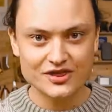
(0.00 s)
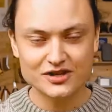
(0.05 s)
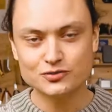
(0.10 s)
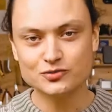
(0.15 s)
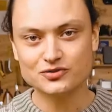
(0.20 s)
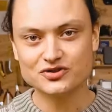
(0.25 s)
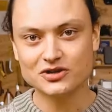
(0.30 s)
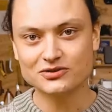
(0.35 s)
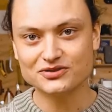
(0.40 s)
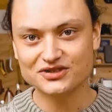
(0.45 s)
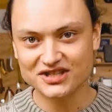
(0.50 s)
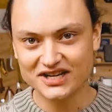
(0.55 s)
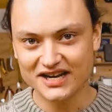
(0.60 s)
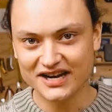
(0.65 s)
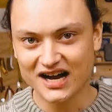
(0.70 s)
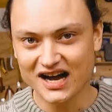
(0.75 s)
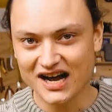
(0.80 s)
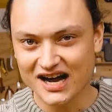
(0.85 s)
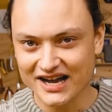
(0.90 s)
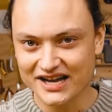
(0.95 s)
This results
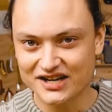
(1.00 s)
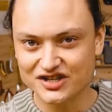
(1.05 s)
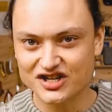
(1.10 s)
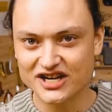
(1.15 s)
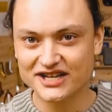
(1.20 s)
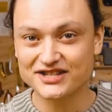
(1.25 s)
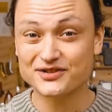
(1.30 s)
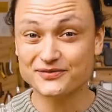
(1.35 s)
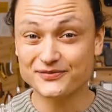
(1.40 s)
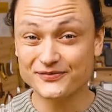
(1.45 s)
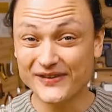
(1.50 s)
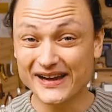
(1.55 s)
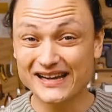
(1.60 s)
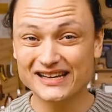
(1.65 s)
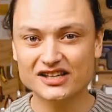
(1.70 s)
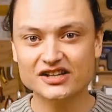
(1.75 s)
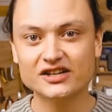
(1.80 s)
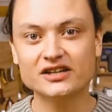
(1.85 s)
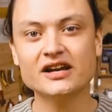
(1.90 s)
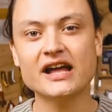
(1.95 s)
in a higher chance of
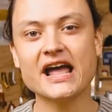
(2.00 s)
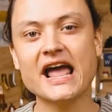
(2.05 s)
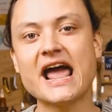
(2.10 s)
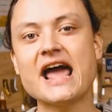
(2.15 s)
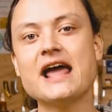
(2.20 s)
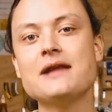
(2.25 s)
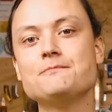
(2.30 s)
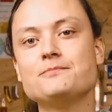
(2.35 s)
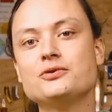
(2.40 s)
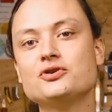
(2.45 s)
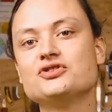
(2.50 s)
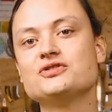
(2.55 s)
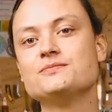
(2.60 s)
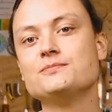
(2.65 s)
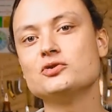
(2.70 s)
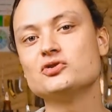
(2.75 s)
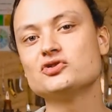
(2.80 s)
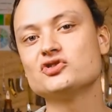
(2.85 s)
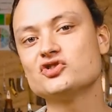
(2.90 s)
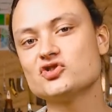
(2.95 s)
failure and puts
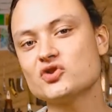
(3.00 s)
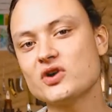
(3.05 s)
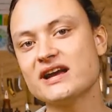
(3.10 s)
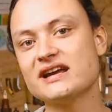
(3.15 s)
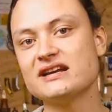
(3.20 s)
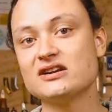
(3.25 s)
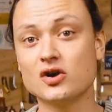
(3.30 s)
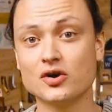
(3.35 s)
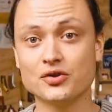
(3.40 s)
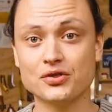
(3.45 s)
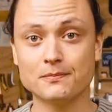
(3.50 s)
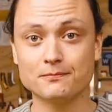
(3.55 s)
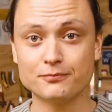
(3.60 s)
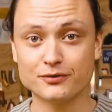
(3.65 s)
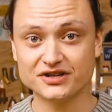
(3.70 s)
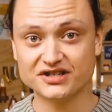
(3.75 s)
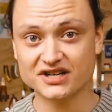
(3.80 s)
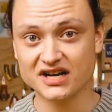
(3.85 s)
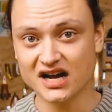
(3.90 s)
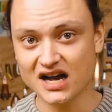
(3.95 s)
more strain on the
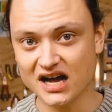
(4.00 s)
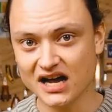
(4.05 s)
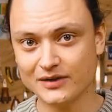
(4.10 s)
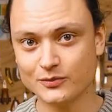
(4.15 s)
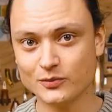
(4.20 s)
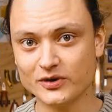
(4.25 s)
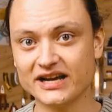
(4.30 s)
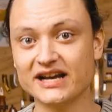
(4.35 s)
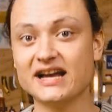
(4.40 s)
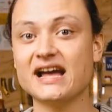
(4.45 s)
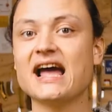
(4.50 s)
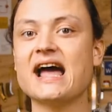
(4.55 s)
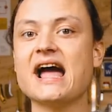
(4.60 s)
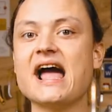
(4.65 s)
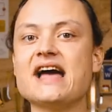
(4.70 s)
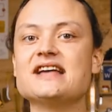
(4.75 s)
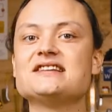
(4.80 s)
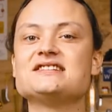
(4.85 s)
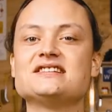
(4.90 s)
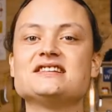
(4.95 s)
printer hardware
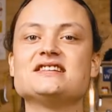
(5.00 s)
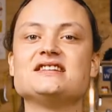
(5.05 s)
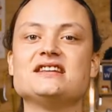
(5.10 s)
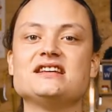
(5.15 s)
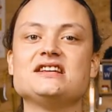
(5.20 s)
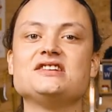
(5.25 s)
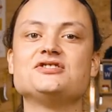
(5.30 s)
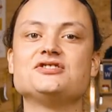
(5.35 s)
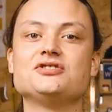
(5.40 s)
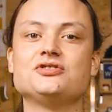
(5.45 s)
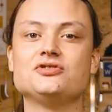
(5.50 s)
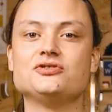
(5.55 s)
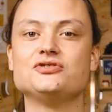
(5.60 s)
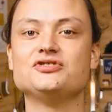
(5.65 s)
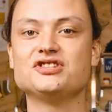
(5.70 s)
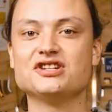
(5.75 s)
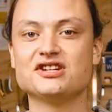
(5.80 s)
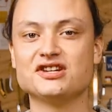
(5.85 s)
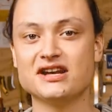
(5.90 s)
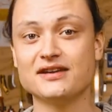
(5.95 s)
as it needs to do
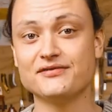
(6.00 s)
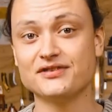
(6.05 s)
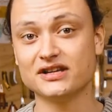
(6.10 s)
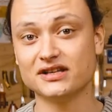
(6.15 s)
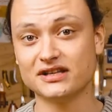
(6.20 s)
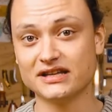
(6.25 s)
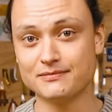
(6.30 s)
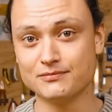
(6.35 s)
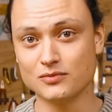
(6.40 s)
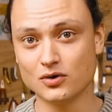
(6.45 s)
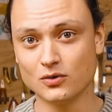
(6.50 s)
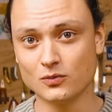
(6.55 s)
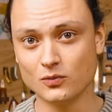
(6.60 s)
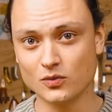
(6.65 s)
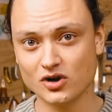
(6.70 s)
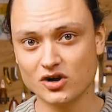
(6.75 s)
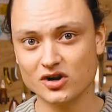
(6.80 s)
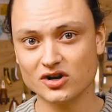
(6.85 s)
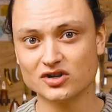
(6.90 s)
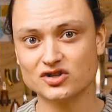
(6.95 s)
significantly more
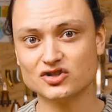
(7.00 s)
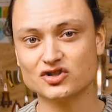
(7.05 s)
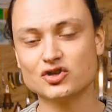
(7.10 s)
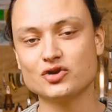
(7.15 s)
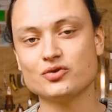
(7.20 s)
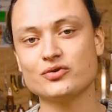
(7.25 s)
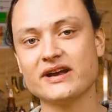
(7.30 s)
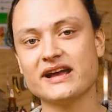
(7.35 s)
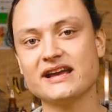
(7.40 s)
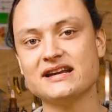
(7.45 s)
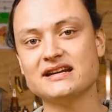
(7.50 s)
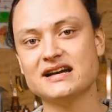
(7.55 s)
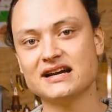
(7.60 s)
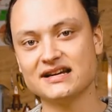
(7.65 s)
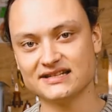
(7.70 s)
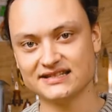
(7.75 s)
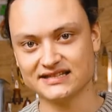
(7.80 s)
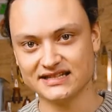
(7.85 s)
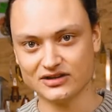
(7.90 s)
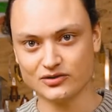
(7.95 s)
work to create
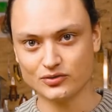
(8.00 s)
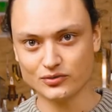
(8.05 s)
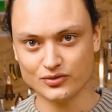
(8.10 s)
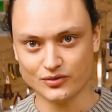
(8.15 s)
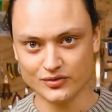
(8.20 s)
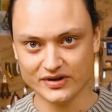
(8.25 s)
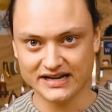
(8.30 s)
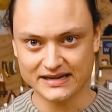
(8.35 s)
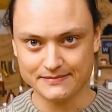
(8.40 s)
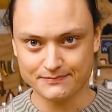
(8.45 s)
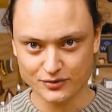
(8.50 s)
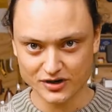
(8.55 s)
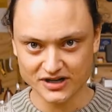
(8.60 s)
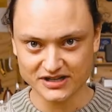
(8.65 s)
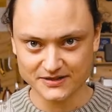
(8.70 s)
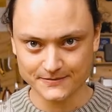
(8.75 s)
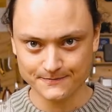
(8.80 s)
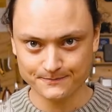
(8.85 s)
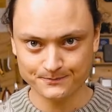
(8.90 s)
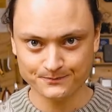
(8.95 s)
a single 3D
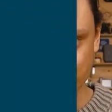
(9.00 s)
print.